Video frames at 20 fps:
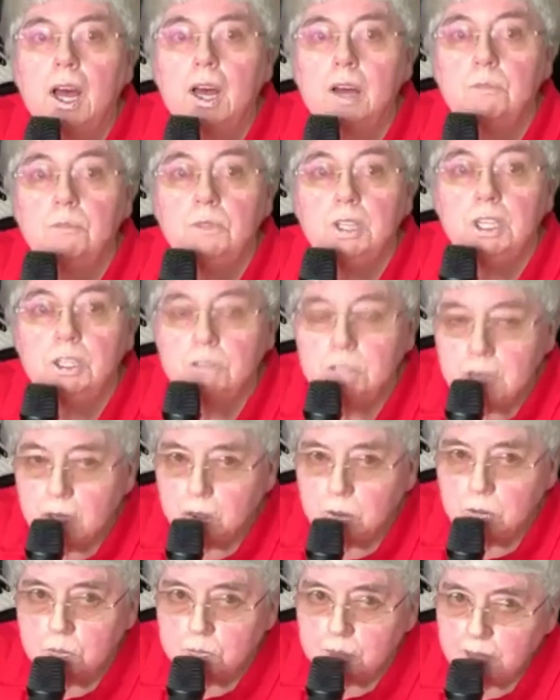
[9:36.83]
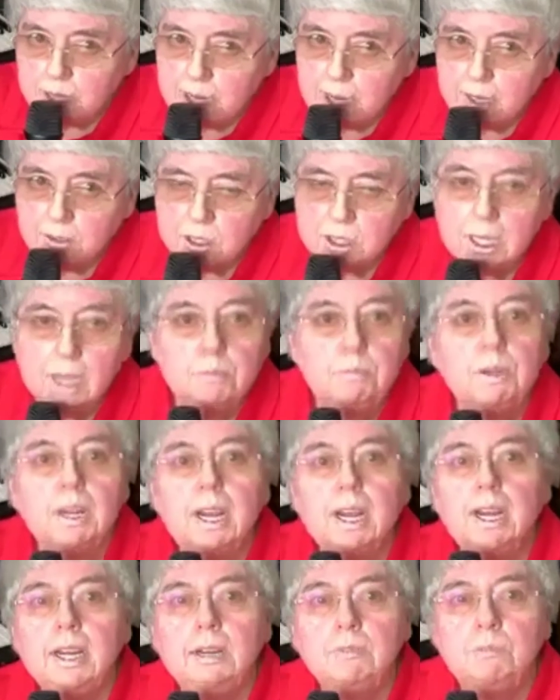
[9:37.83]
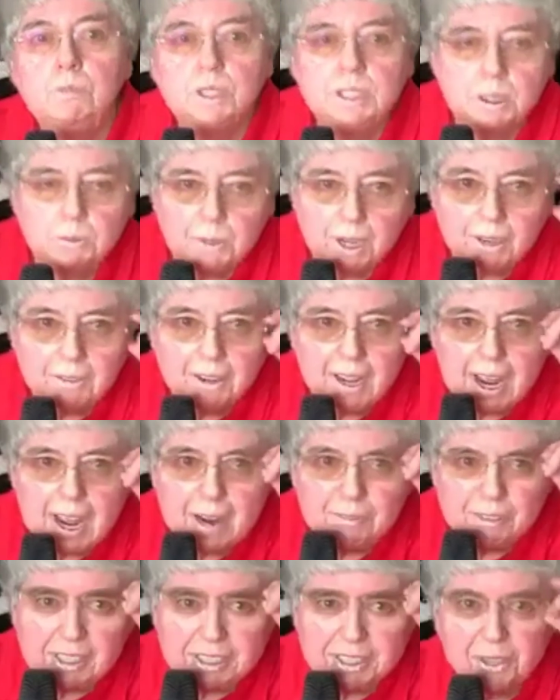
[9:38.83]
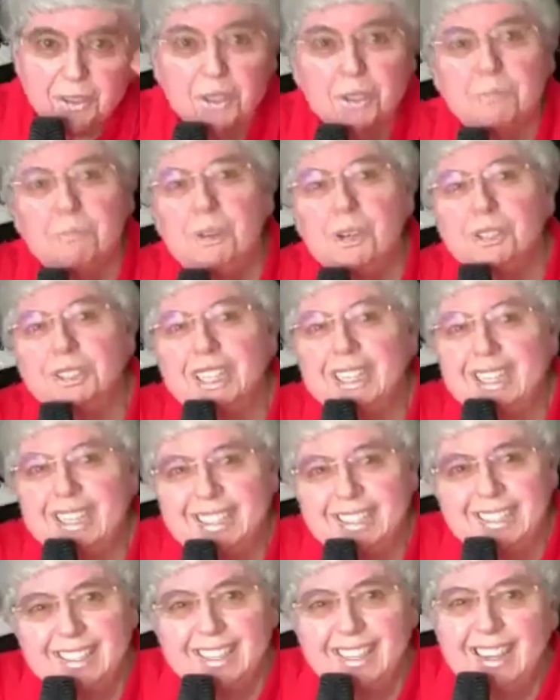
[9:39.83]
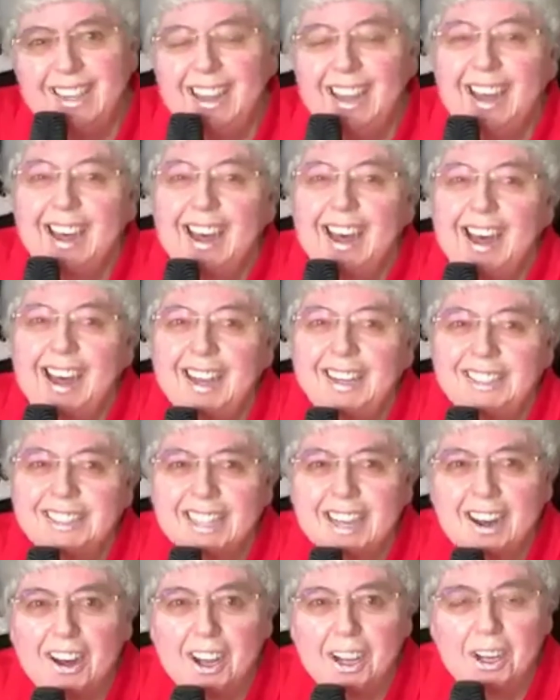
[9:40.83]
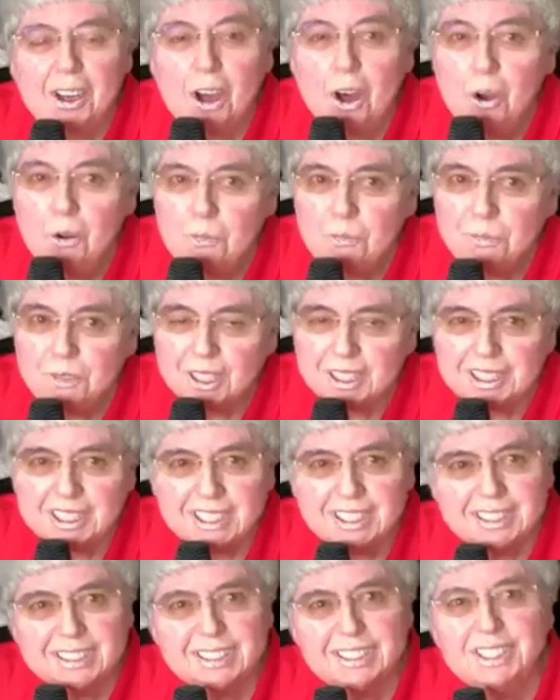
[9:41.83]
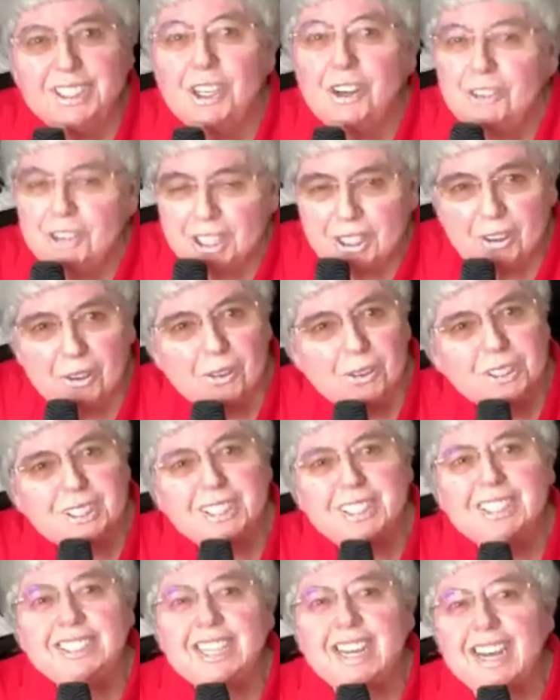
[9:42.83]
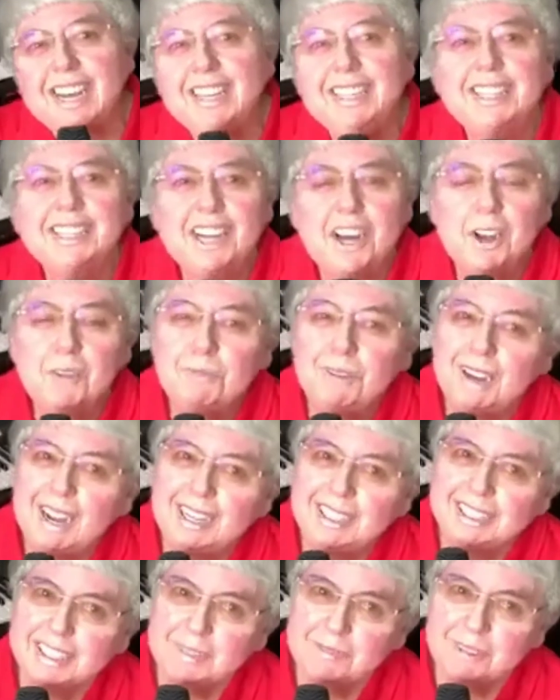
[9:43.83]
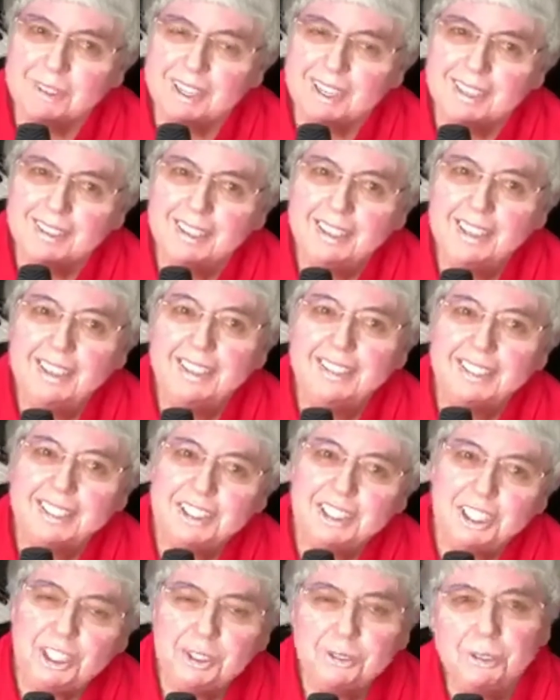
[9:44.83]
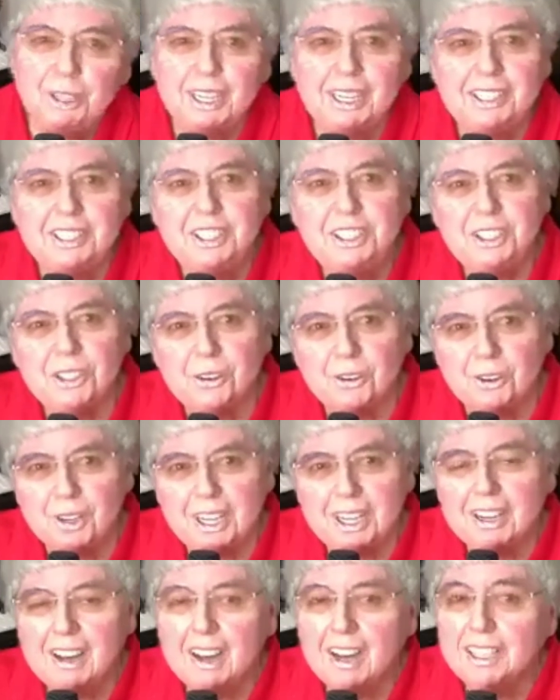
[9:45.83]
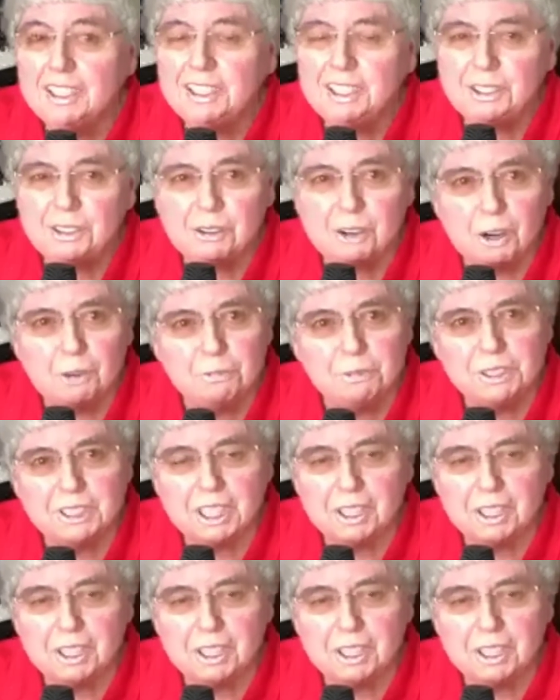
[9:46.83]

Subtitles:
You know by now that I play pretty well every sort of music, and I hope that during the course of the day that I'll play something that you will enjoy. I do hope so.